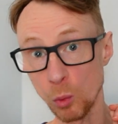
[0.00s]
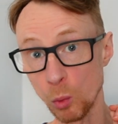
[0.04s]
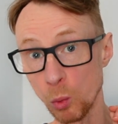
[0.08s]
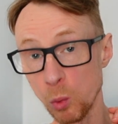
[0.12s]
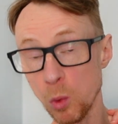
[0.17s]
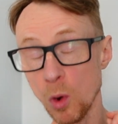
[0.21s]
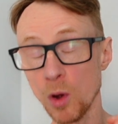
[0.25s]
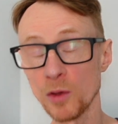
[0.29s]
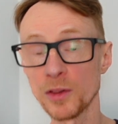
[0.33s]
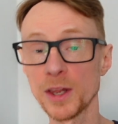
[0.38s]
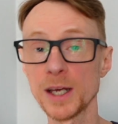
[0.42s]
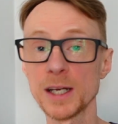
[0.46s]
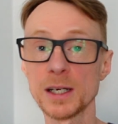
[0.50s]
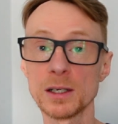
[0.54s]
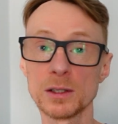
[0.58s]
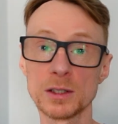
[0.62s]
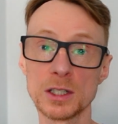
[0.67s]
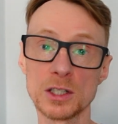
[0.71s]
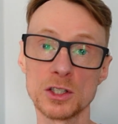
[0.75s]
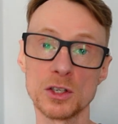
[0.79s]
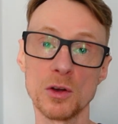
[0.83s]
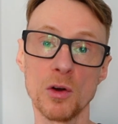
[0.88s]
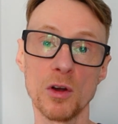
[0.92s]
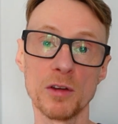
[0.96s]
what they are
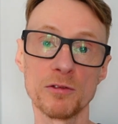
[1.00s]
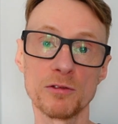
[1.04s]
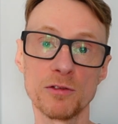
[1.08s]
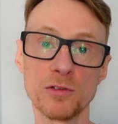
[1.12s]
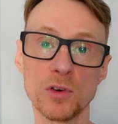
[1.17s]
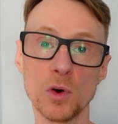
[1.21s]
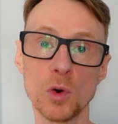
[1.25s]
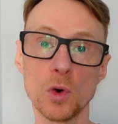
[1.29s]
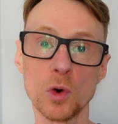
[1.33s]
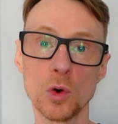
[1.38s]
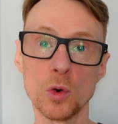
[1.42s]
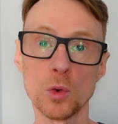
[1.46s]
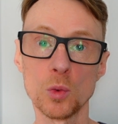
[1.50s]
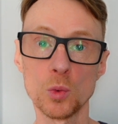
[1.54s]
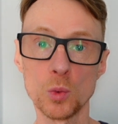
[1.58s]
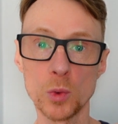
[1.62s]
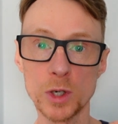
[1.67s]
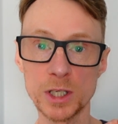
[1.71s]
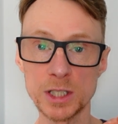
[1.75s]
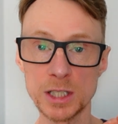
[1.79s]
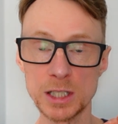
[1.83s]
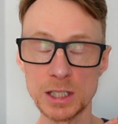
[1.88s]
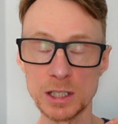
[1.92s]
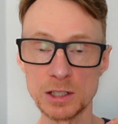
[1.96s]
designed for,
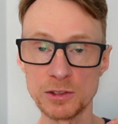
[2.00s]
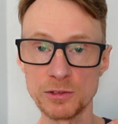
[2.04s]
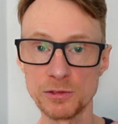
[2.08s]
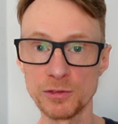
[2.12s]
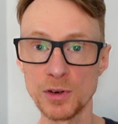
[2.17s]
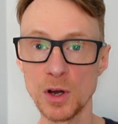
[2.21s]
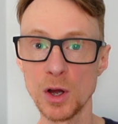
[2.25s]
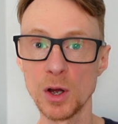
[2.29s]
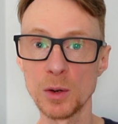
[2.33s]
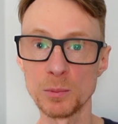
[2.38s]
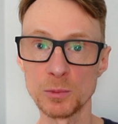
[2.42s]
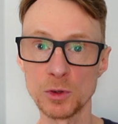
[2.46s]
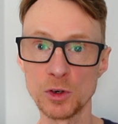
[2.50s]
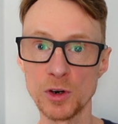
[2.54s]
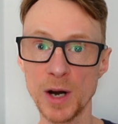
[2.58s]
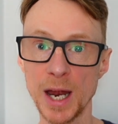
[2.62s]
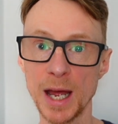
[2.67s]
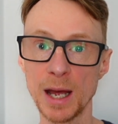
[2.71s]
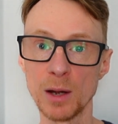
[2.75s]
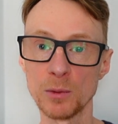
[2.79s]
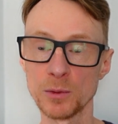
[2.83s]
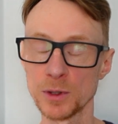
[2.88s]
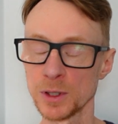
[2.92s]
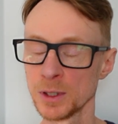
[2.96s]
which is firm
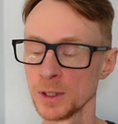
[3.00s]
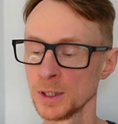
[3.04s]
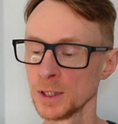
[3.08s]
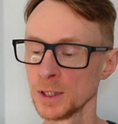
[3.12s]
ground.